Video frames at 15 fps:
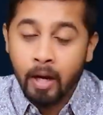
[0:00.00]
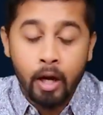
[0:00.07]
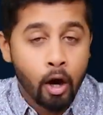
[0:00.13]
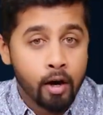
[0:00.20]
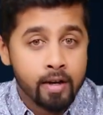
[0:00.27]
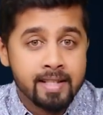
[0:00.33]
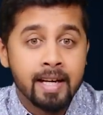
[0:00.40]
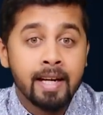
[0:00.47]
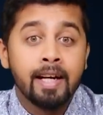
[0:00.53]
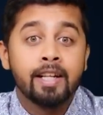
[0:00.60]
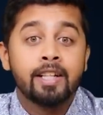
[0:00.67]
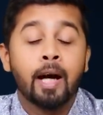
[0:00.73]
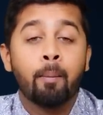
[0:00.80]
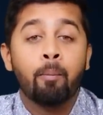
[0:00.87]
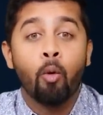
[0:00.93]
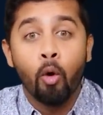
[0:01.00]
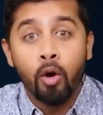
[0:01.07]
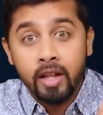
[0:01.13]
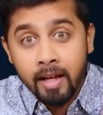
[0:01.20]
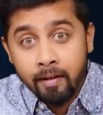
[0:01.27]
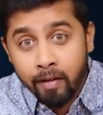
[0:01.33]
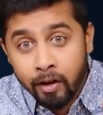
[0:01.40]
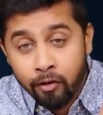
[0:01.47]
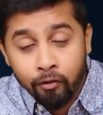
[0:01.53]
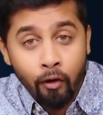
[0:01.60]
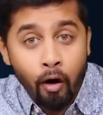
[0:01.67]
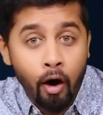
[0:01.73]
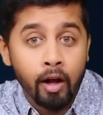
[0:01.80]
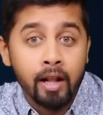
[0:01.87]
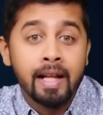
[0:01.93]
because the more they will
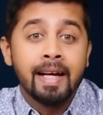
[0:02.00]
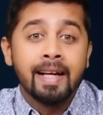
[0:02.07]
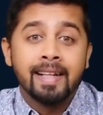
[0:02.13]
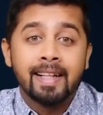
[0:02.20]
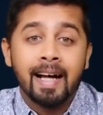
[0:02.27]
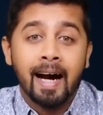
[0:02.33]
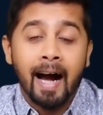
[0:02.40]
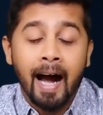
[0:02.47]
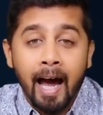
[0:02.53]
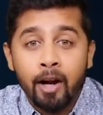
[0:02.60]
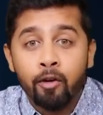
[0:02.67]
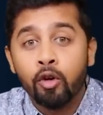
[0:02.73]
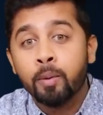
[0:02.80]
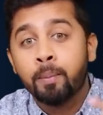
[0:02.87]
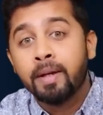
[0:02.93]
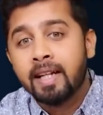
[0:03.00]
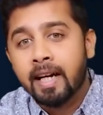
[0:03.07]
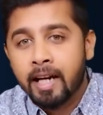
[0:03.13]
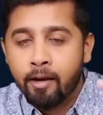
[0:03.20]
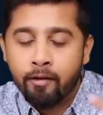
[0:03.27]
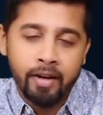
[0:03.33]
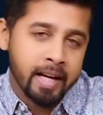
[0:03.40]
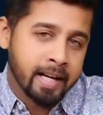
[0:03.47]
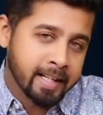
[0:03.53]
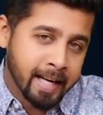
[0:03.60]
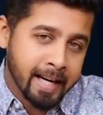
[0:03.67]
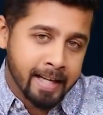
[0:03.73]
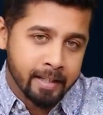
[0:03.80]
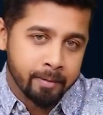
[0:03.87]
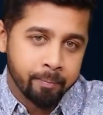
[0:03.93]
fall, the higher would be the dividend
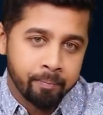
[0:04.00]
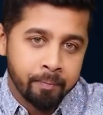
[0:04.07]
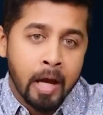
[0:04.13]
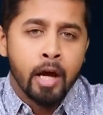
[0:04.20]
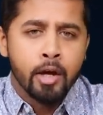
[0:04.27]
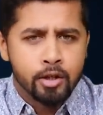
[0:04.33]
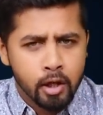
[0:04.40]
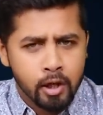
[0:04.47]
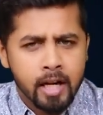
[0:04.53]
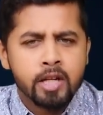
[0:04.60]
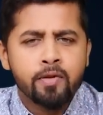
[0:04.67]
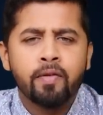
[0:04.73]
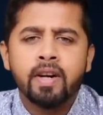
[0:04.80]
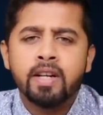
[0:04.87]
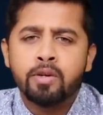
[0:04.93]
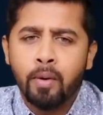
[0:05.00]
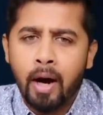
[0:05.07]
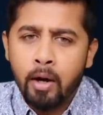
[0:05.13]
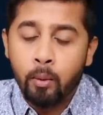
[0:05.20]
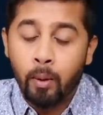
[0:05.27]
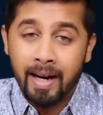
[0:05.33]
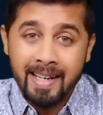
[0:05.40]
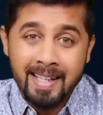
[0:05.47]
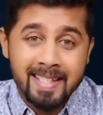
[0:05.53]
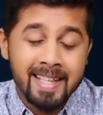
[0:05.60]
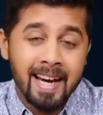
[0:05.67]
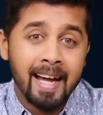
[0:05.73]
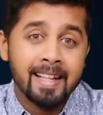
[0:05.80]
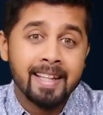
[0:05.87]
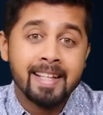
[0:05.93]
yield. So let's first try to
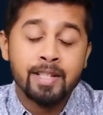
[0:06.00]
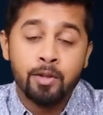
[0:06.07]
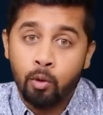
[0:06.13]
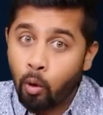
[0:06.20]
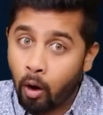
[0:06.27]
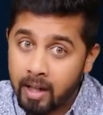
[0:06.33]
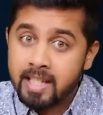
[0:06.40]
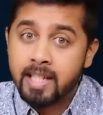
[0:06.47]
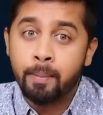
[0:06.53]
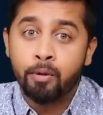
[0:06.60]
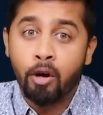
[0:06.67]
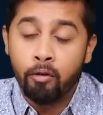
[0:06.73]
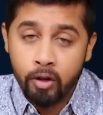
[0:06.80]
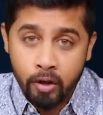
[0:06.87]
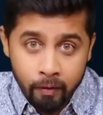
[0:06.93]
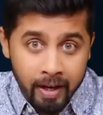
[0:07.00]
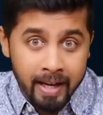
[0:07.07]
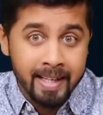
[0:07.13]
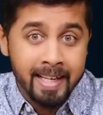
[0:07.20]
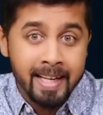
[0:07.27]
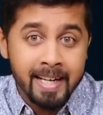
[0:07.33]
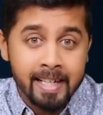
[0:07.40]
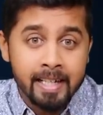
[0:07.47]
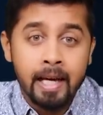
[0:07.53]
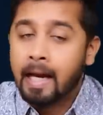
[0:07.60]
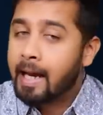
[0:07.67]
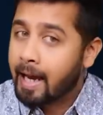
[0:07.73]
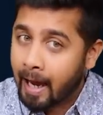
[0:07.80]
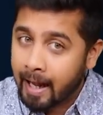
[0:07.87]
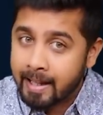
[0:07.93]
understand this concept of dividend yield,
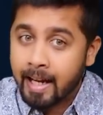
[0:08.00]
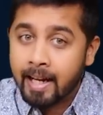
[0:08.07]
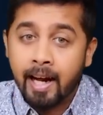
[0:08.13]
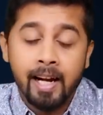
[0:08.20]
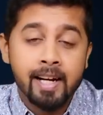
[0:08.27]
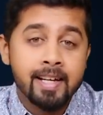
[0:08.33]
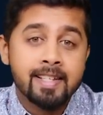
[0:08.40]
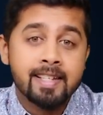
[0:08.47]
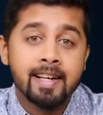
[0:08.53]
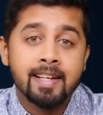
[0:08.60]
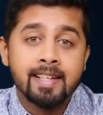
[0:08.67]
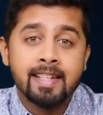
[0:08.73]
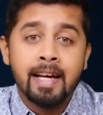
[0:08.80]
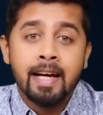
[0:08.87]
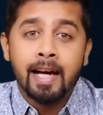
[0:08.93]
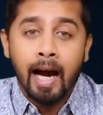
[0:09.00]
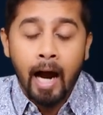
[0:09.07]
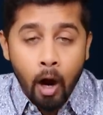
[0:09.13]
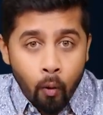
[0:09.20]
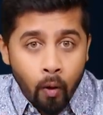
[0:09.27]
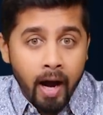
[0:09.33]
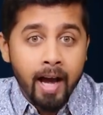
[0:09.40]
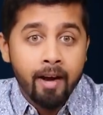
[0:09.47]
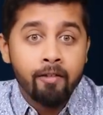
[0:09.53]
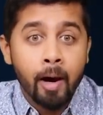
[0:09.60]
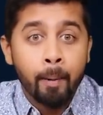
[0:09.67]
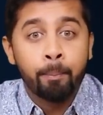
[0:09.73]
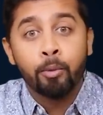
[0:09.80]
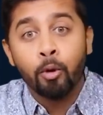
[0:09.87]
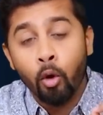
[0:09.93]
and then I'll discuss how I have
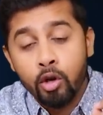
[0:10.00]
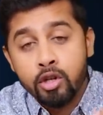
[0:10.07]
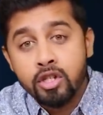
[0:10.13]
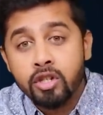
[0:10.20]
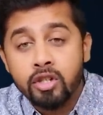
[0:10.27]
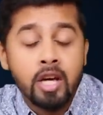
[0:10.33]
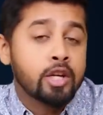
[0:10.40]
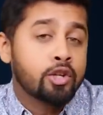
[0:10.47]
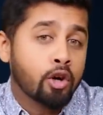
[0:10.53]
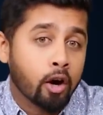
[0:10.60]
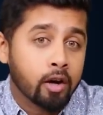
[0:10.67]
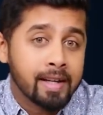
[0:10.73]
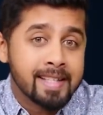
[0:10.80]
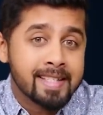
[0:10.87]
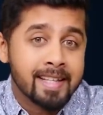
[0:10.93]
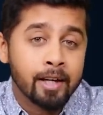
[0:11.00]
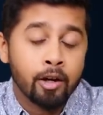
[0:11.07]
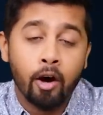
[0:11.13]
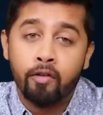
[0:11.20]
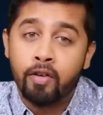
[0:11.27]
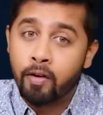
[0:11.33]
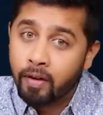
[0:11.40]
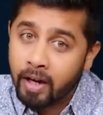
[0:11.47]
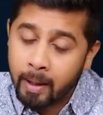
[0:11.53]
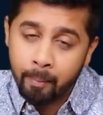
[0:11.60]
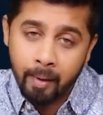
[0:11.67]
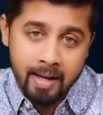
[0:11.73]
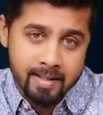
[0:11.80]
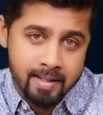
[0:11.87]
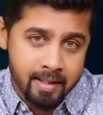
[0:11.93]
approached the shortlisting of dividend
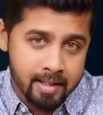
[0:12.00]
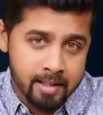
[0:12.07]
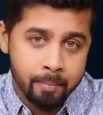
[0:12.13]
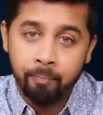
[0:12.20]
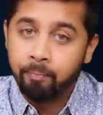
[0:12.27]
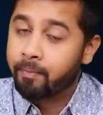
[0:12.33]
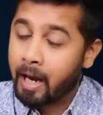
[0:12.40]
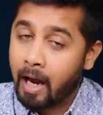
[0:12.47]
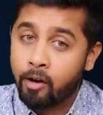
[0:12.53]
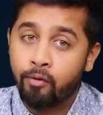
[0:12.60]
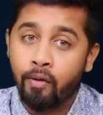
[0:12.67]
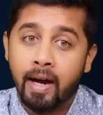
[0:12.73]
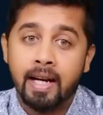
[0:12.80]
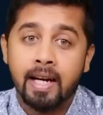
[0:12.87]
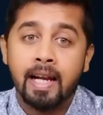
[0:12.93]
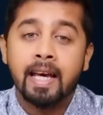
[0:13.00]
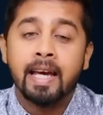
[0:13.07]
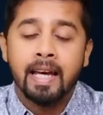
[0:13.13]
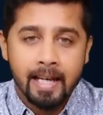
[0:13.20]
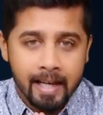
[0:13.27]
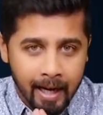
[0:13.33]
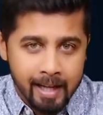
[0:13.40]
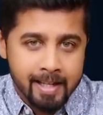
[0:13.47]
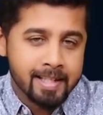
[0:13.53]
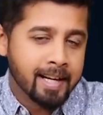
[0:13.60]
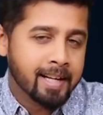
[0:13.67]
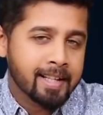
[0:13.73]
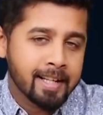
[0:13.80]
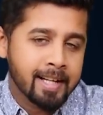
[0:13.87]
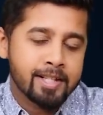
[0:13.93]
masters, and finally, I'll
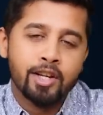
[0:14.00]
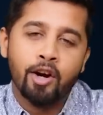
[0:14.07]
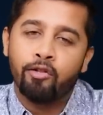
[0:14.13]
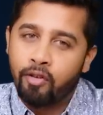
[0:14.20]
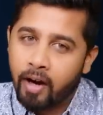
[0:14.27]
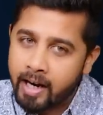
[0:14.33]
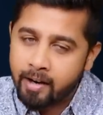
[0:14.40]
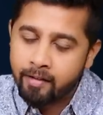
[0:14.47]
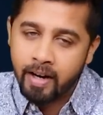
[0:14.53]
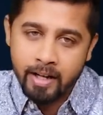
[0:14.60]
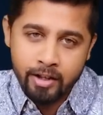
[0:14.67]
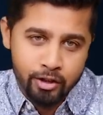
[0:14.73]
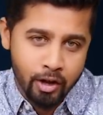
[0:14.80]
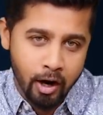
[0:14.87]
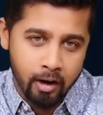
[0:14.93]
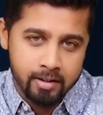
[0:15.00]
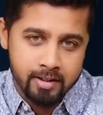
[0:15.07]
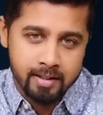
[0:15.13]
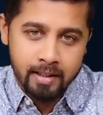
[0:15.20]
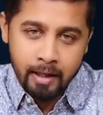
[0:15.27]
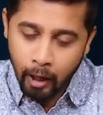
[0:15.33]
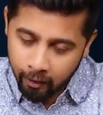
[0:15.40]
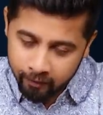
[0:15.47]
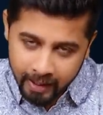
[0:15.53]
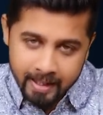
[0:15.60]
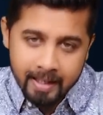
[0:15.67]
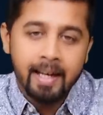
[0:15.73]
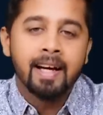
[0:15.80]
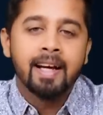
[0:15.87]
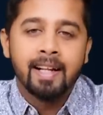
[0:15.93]
share the list of 5 dividend stocks.
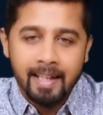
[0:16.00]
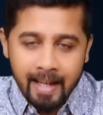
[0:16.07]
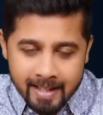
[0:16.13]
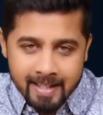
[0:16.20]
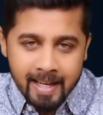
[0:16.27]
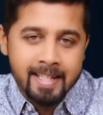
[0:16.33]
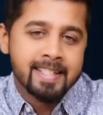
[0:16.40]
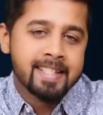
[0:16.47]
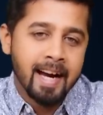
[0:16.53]
Alright, let's get